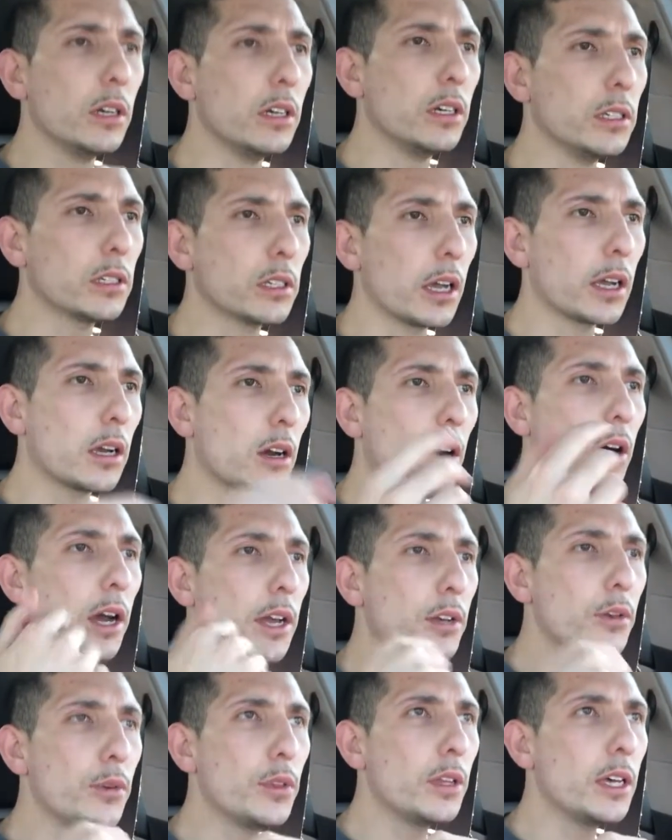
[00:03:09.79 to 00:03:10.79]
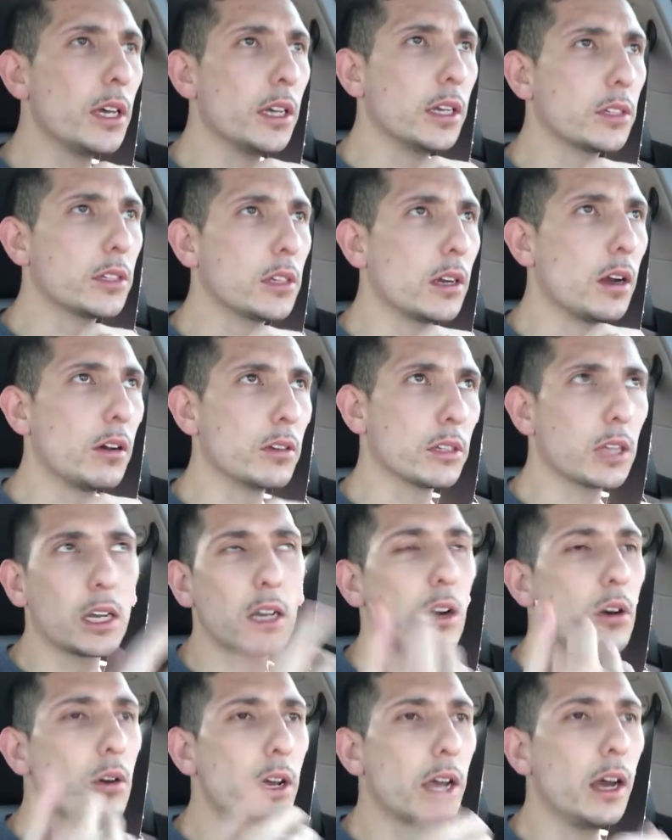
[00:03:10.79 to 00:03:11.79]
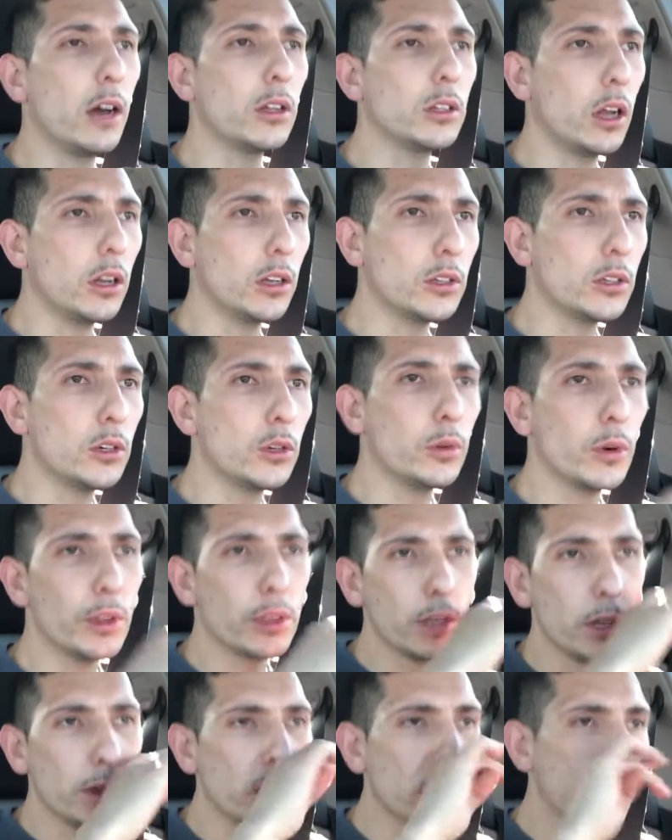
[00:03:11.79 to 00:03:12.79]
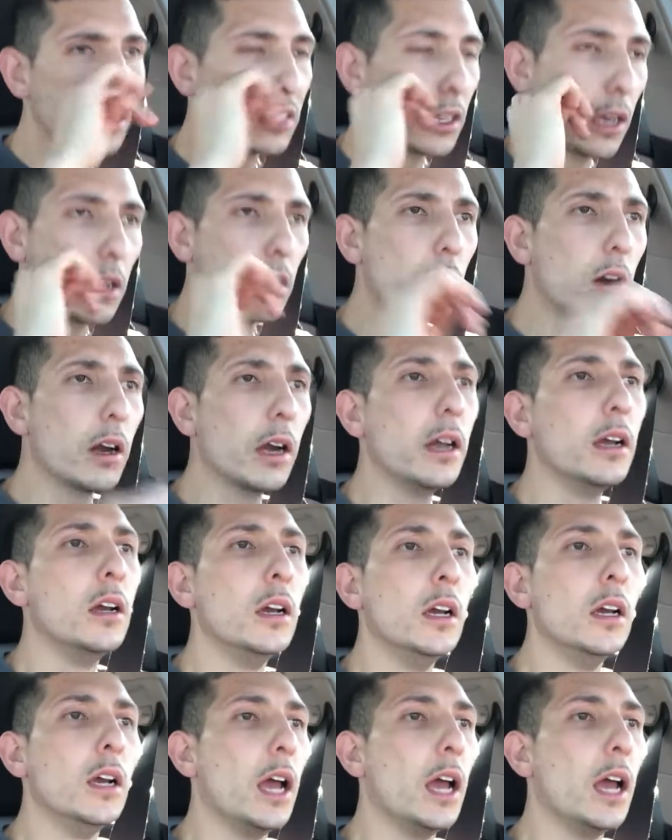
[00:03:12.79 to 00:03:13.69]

And he's like, oh, I do this. And I was like, okay, I'll do it with you. And he's like, all right.